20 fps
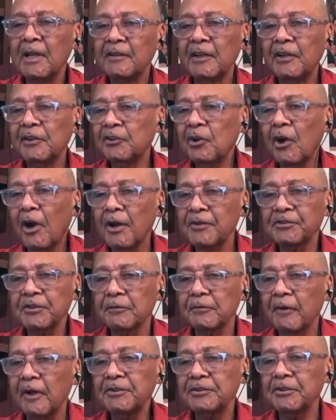the
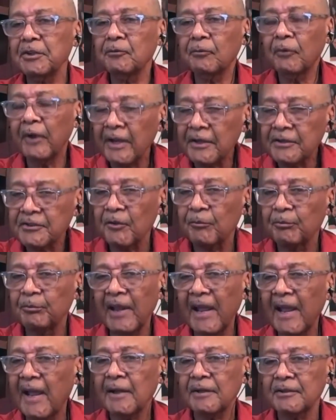incarceration rates of
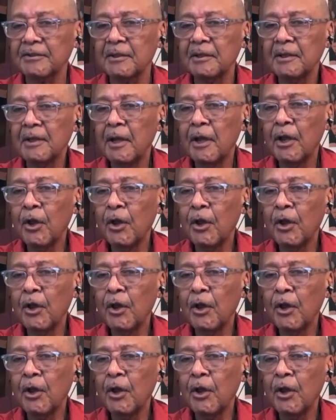Blacks